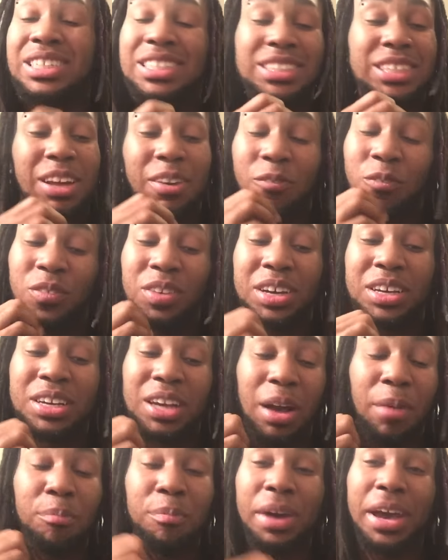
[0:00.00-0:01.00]
just
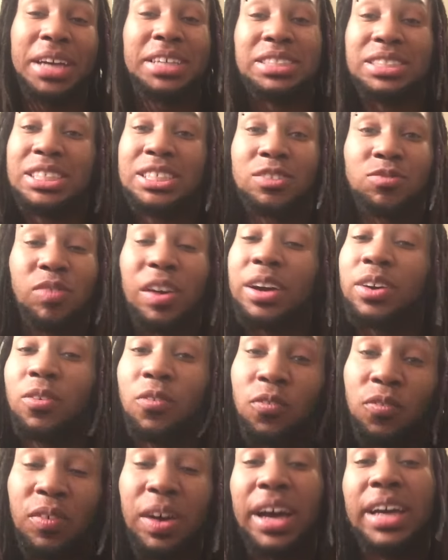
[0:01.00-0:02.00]
fucking imagine this
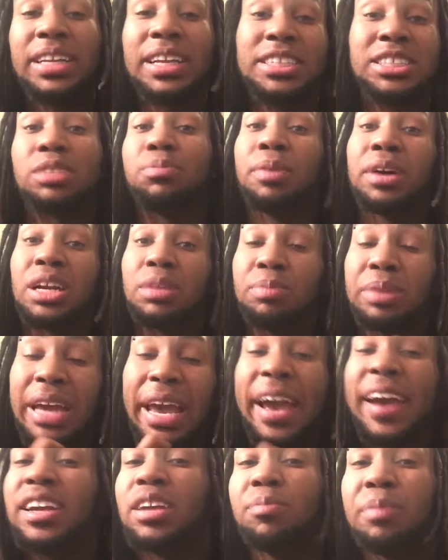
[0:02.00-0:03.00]
final fight that's about to
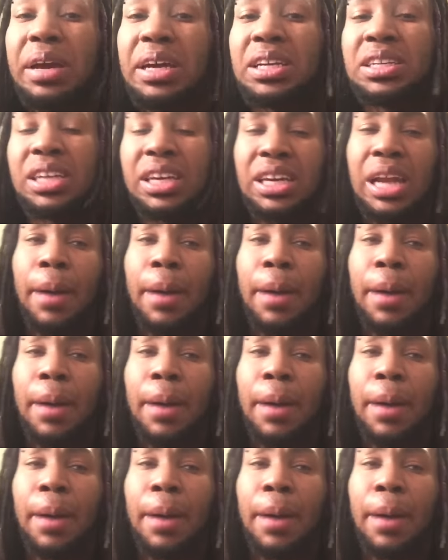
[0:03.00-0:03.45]
be animated.